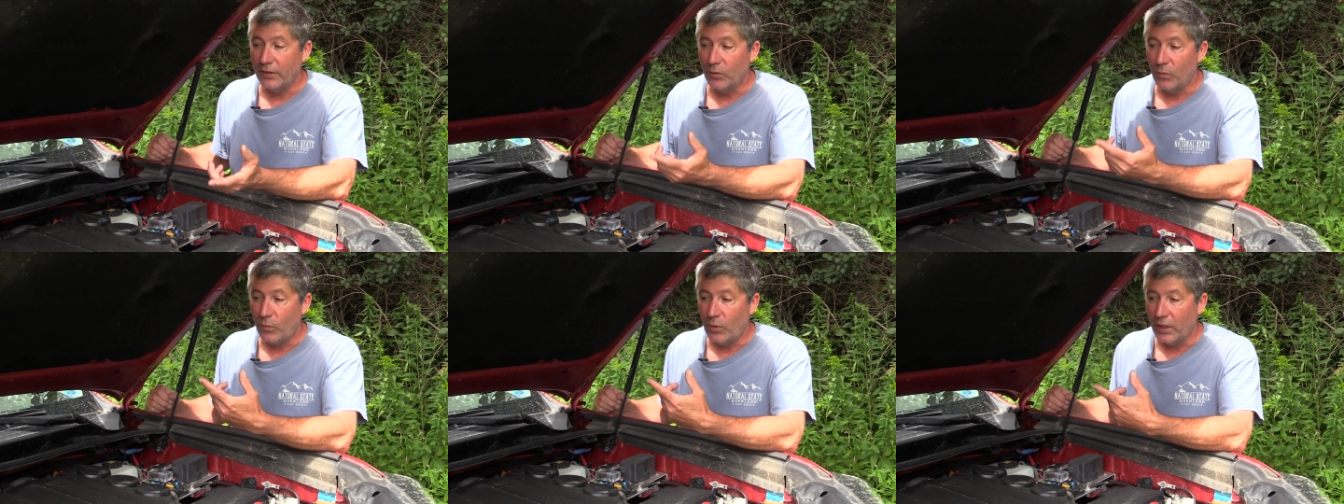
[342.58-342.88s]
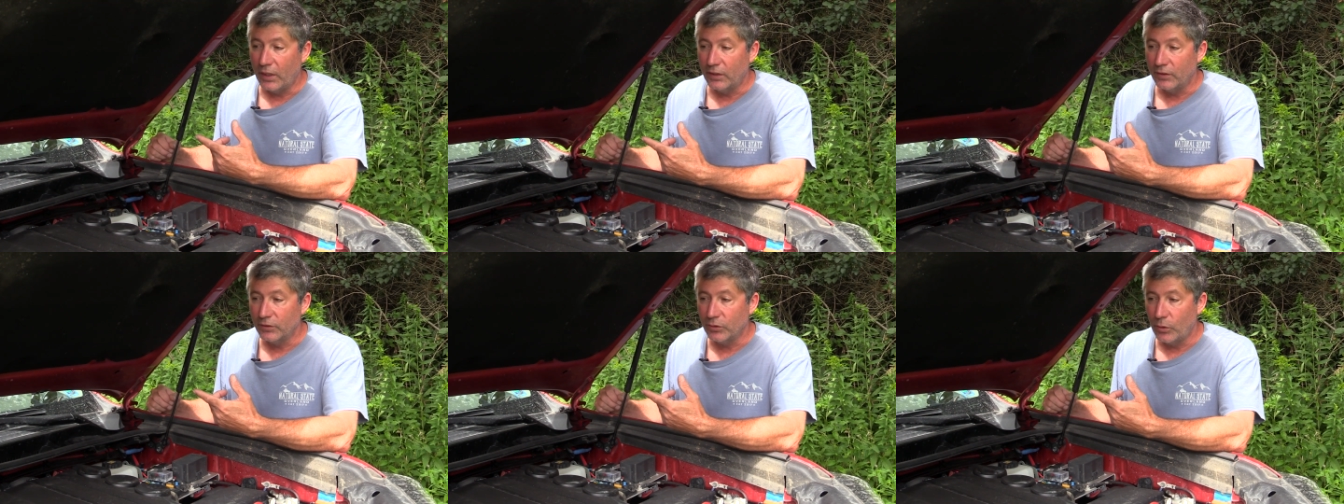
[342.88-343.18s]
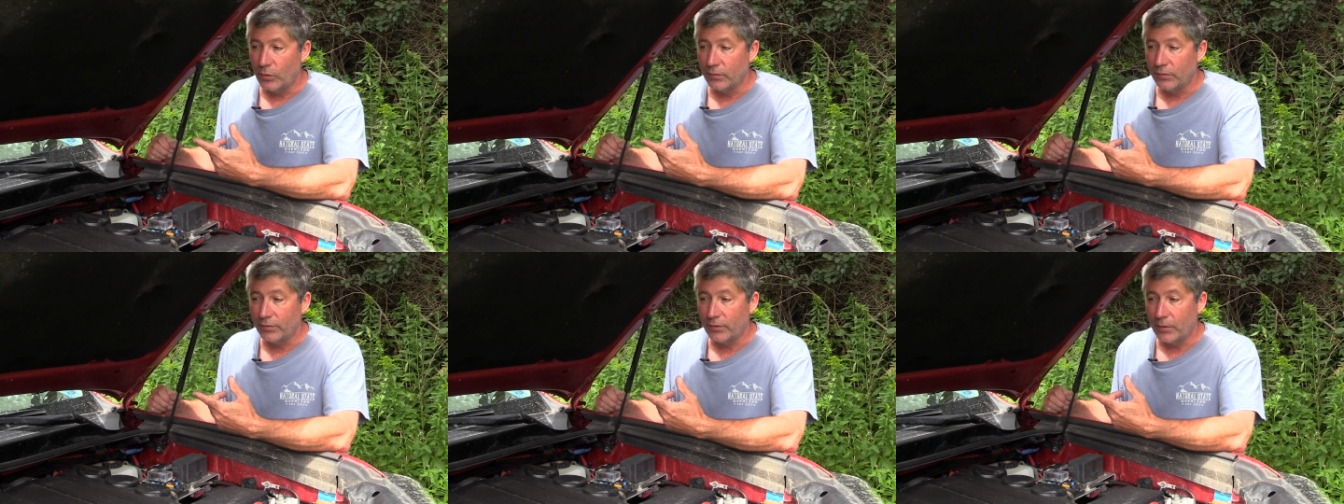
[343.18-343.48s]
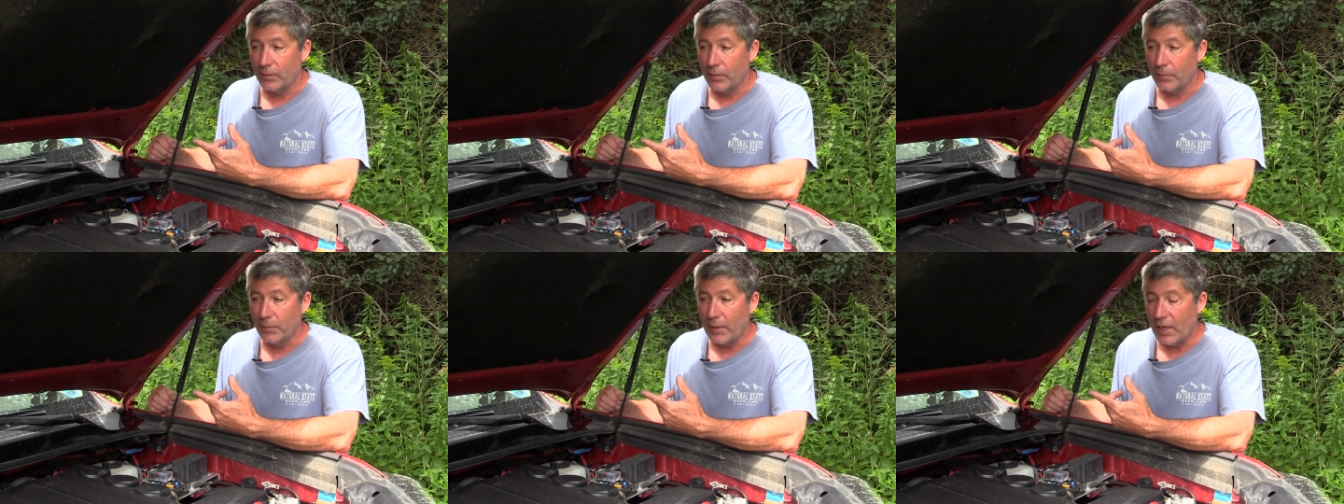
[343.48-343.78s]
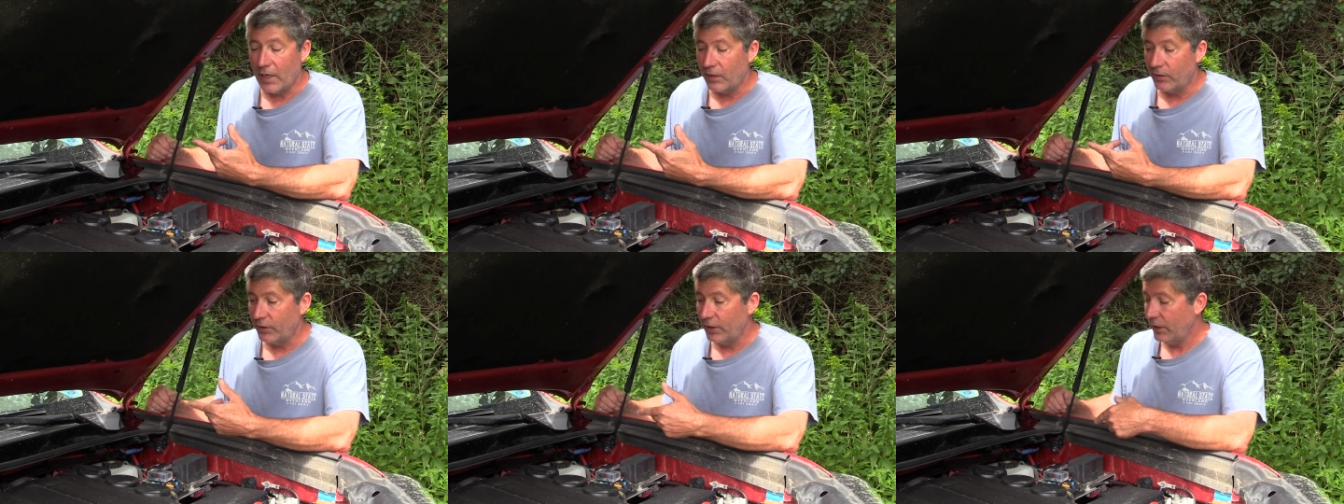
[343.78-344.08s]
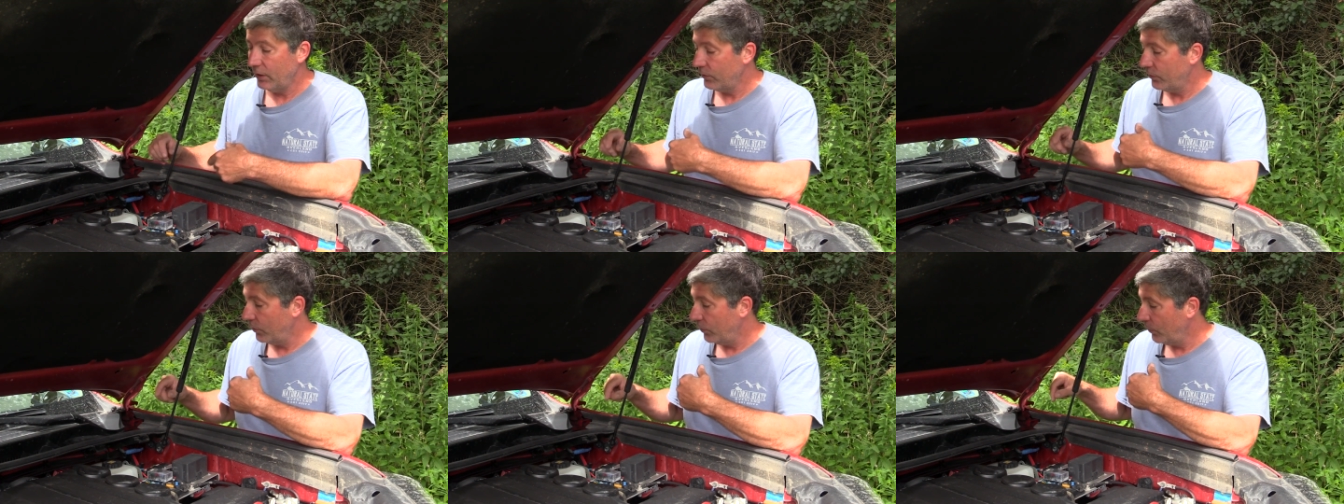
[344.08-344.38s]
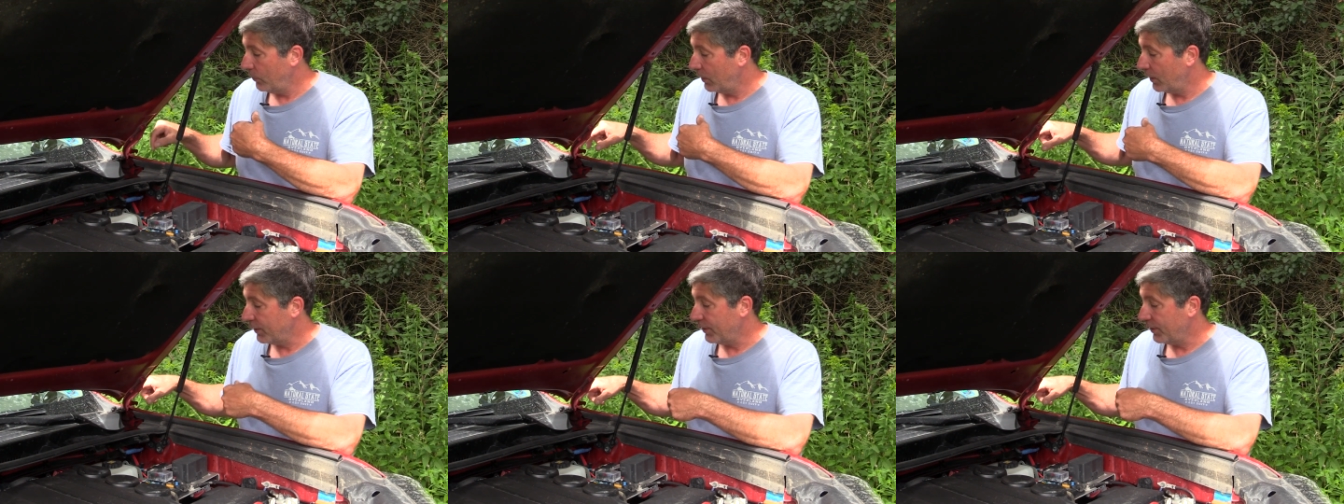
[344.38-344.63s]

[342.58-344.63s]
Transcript: the wires over from our battery to